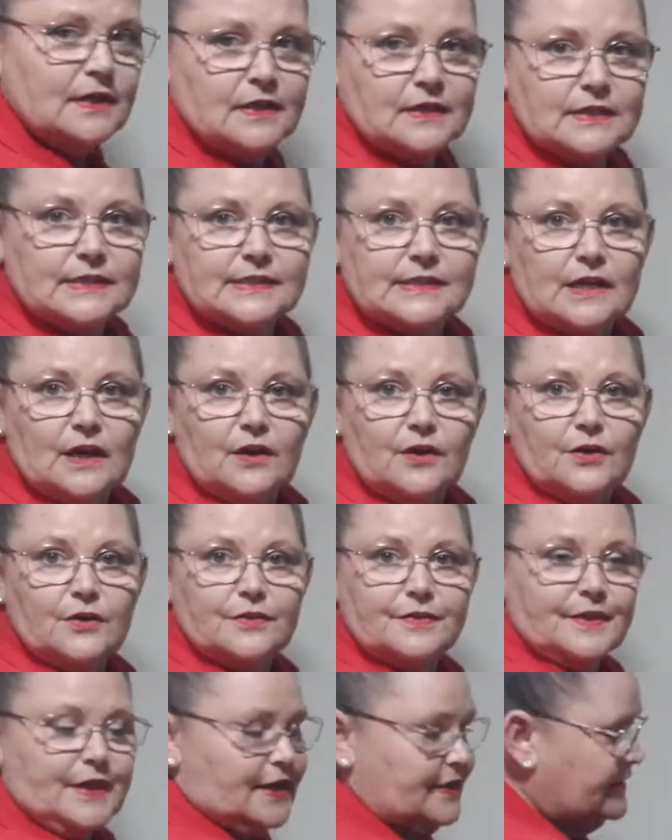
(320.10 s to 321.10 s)
so
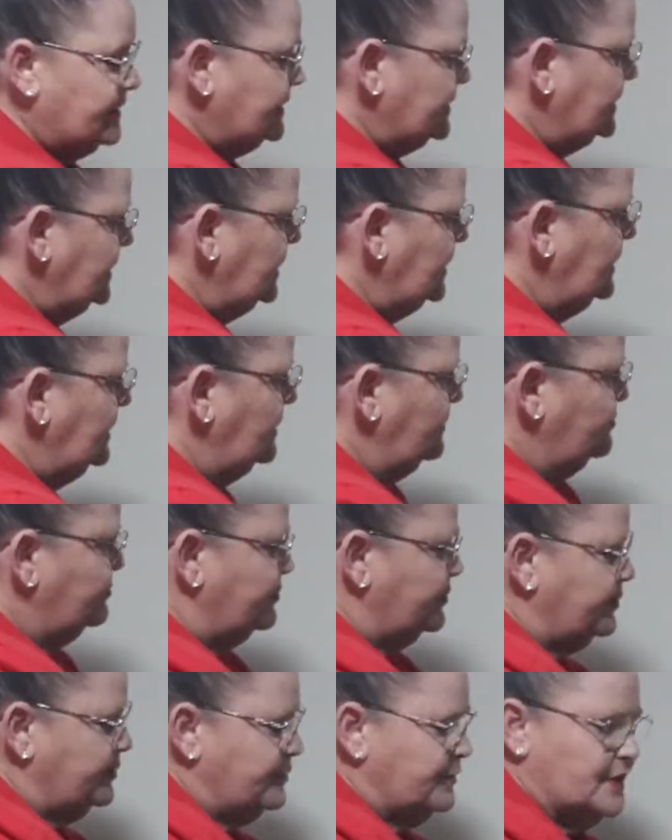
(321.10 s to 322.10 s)
that the
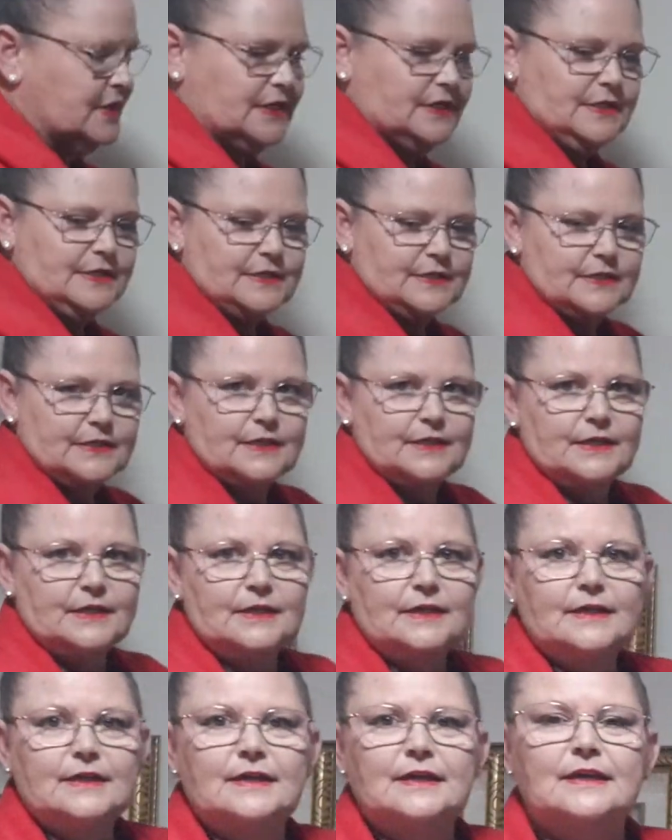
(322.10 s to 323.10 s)
print
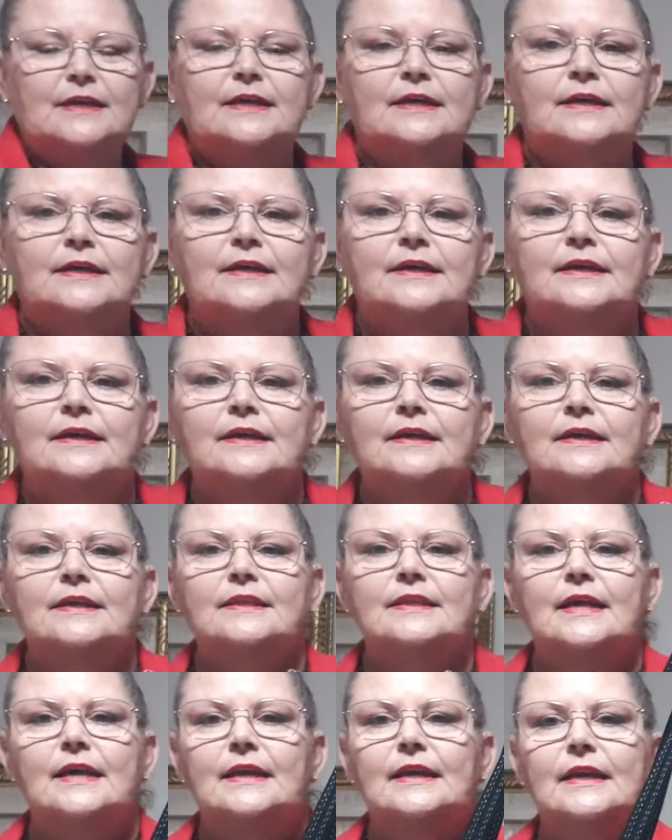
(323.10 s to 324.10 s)
in
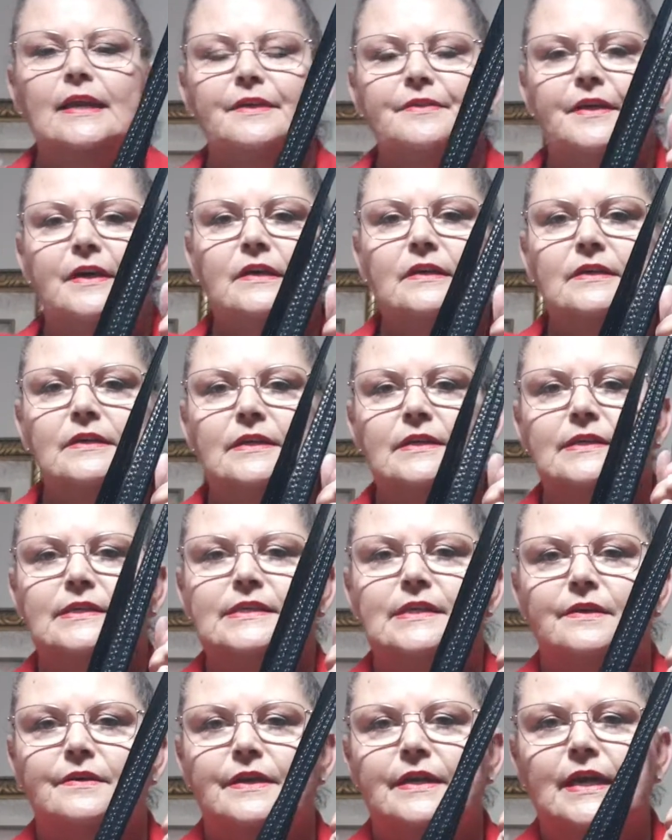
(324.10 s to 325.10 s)
that leather,
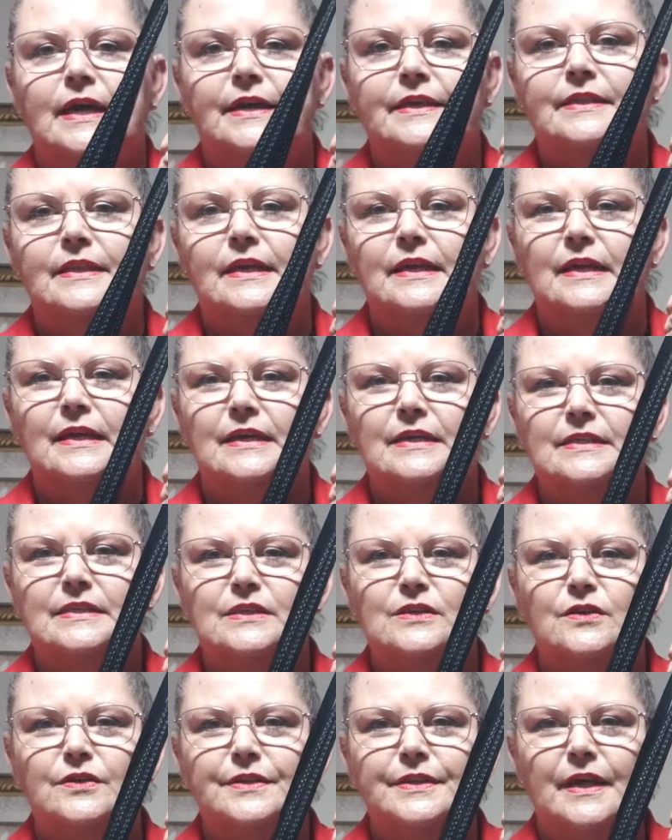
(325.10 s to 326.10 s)
so again there it's
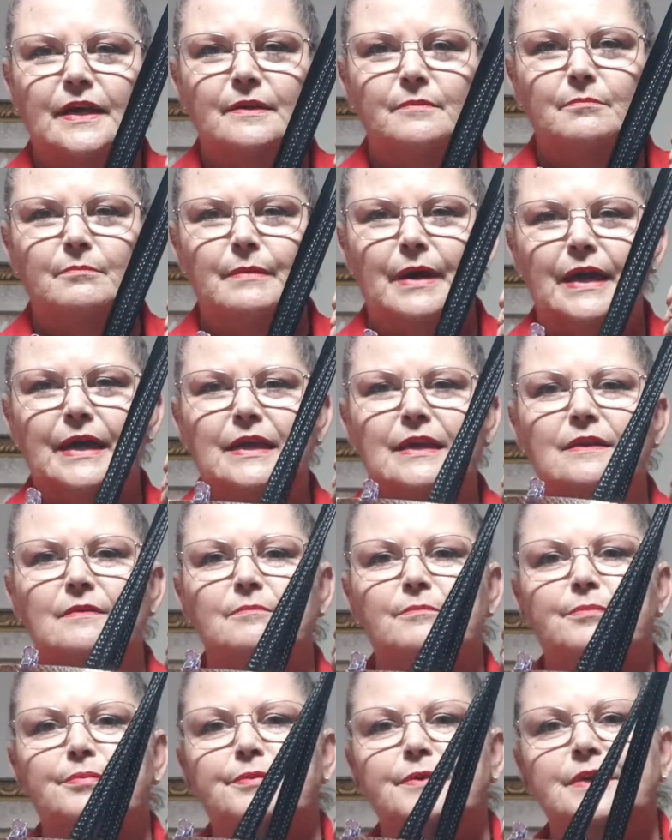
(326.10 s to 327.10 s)
got that main
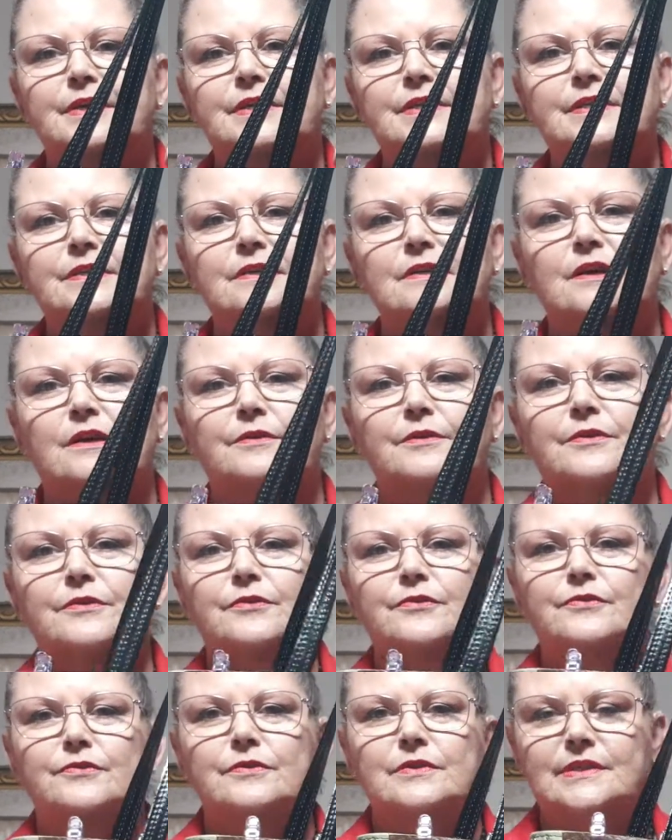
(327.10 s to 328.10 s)
print going
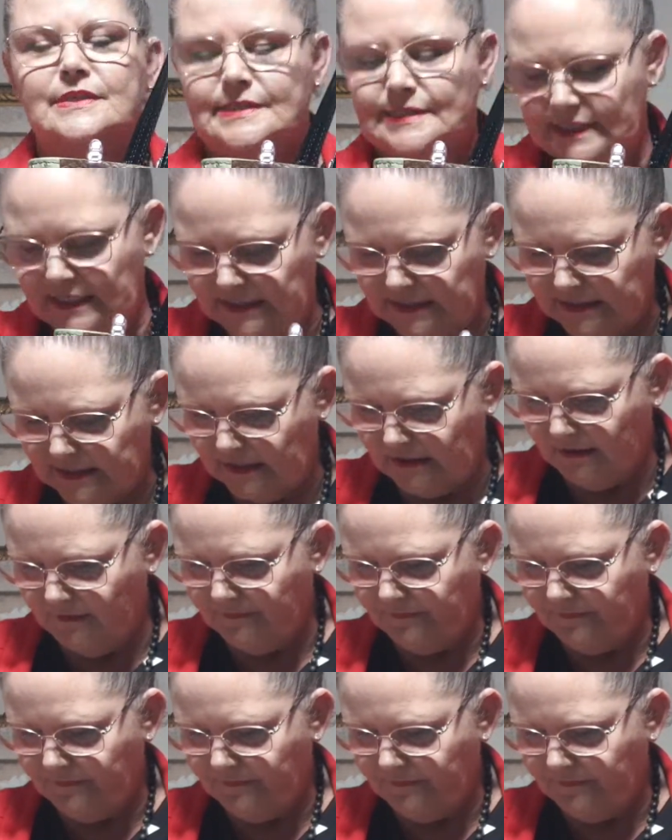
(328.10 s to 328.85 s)
through the center,